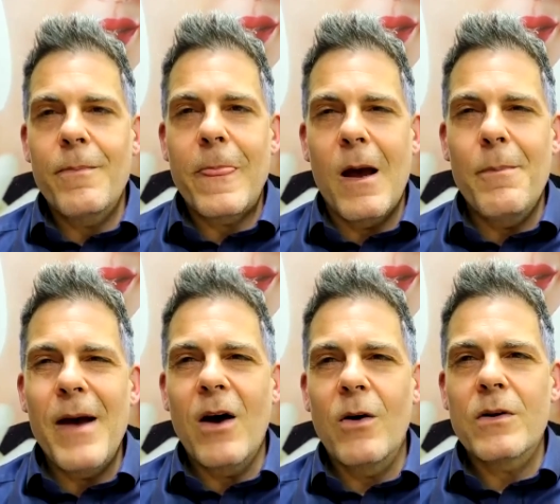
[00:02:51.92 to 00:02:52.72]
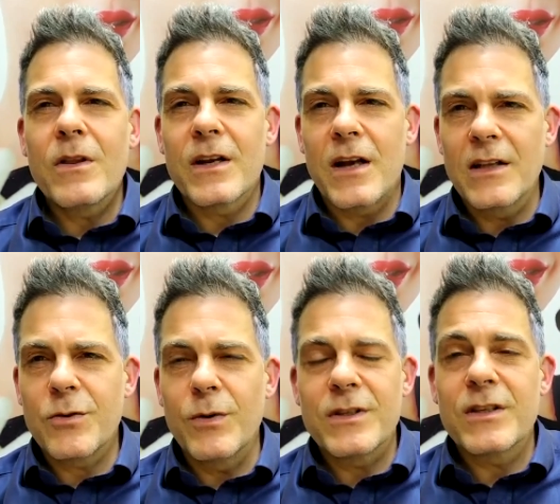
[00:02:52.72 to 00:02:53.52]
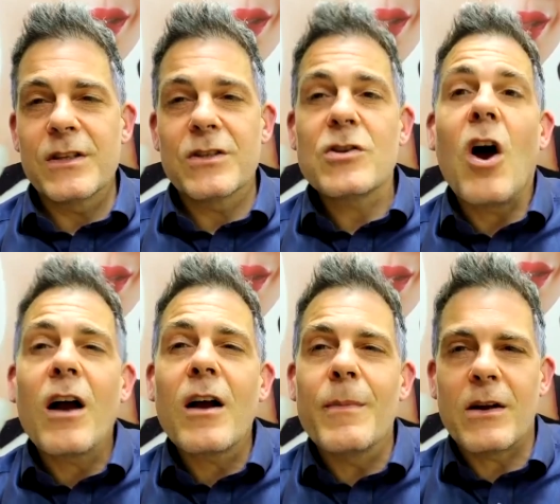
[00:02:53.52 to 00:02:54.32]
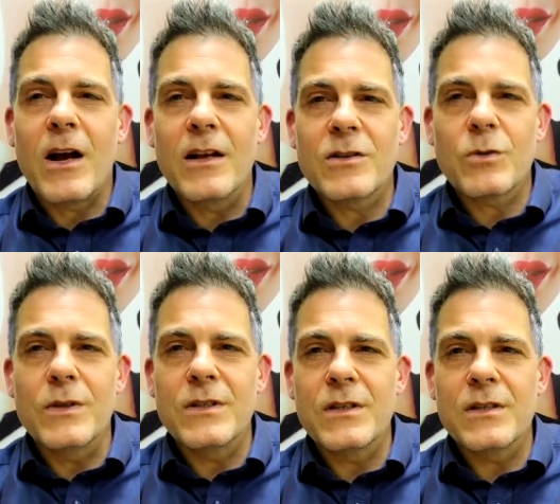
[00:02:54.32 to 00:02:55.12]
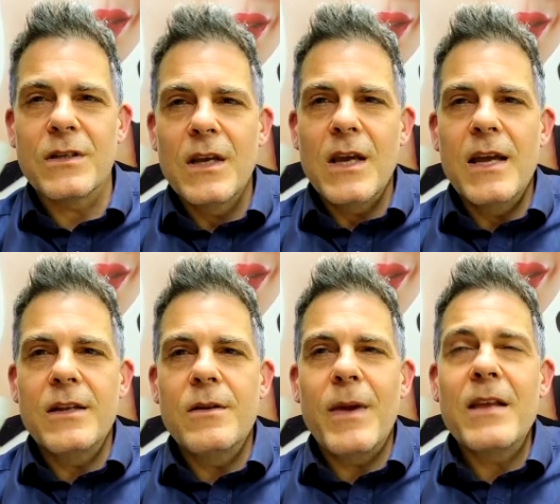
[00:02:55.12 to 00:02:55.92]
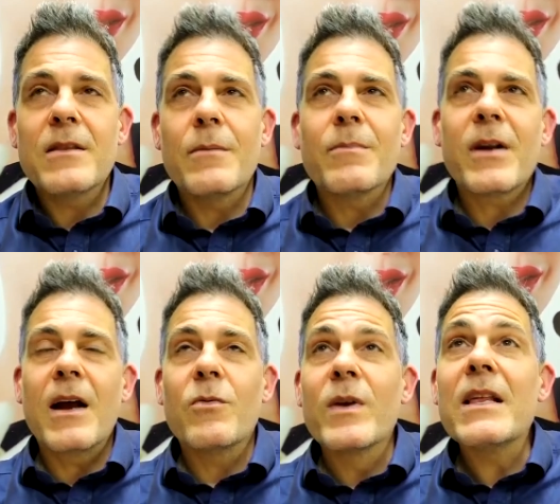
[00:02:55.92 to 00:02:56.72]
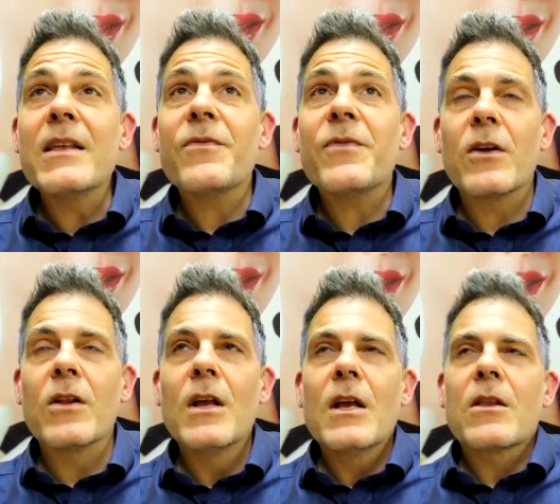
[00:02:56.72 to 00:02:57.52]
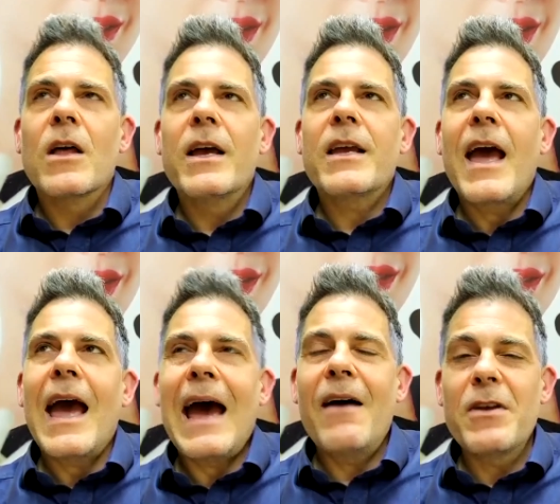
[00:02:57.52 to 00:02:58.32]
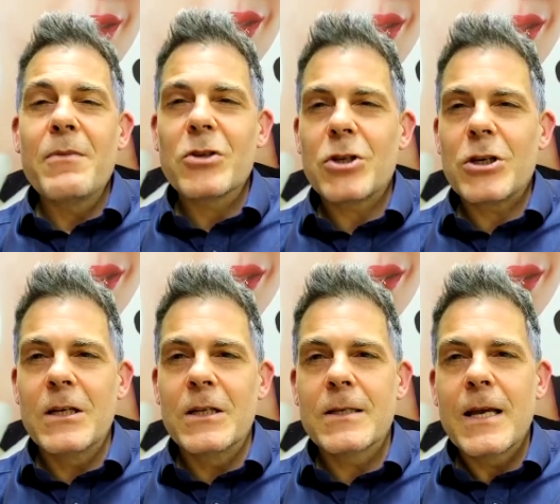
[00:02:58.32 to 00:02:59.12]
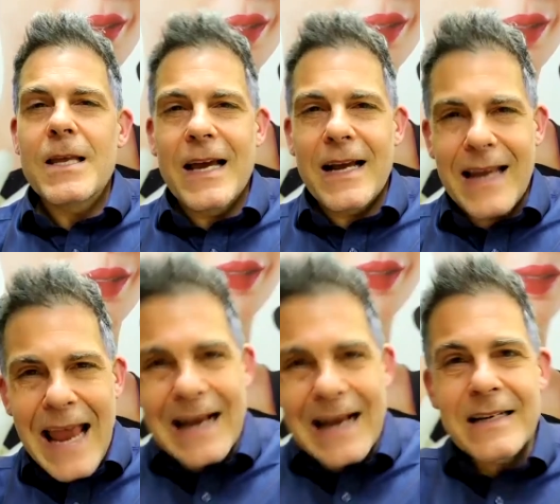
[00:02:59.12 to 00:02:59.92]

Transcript: about the consequences and talk about consequences and debate them. But I really feel like having machines that can